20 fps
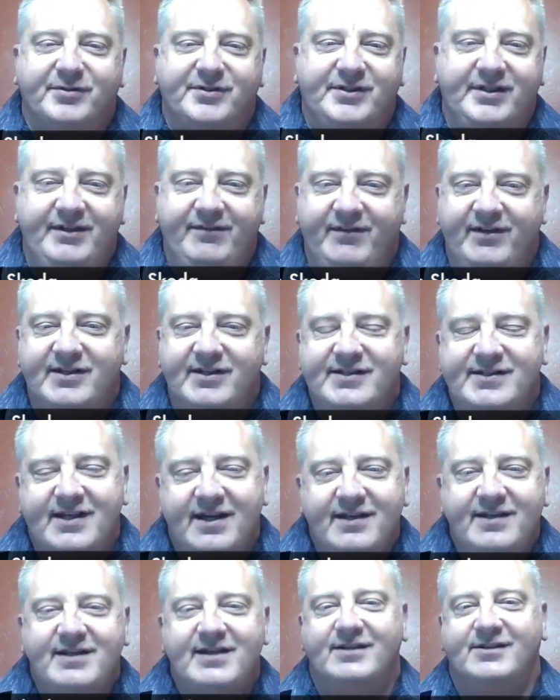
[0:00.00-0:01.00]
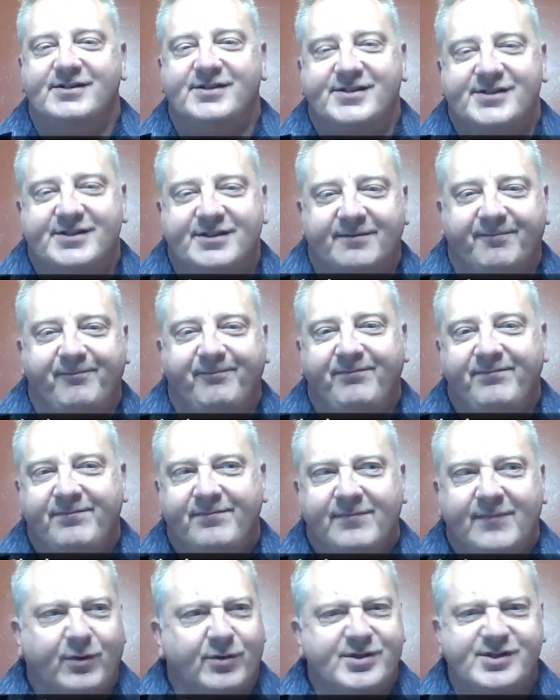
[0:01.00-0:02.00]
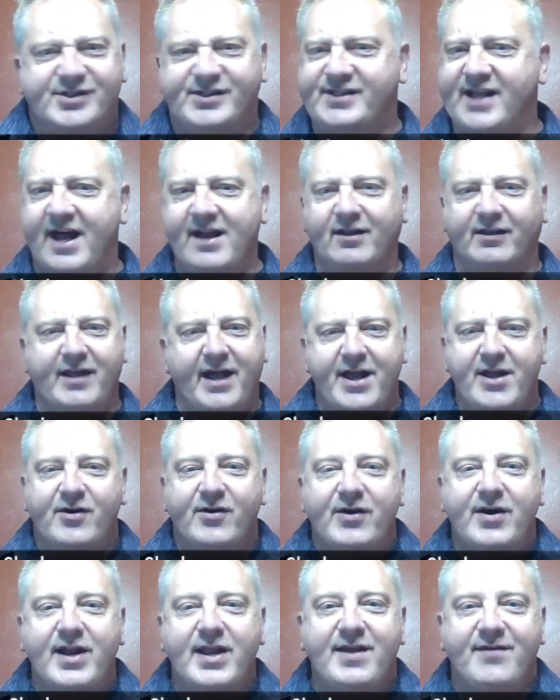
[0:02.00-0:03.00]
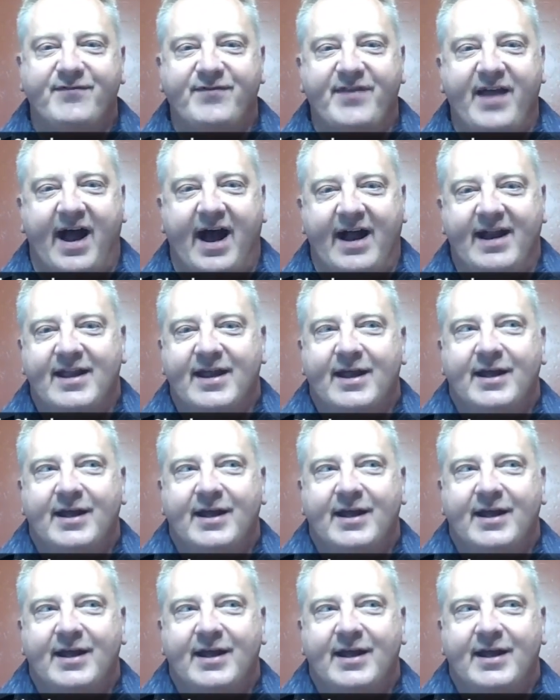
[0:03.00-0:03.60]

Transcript: TV in 10 years. Or satellite or any of that.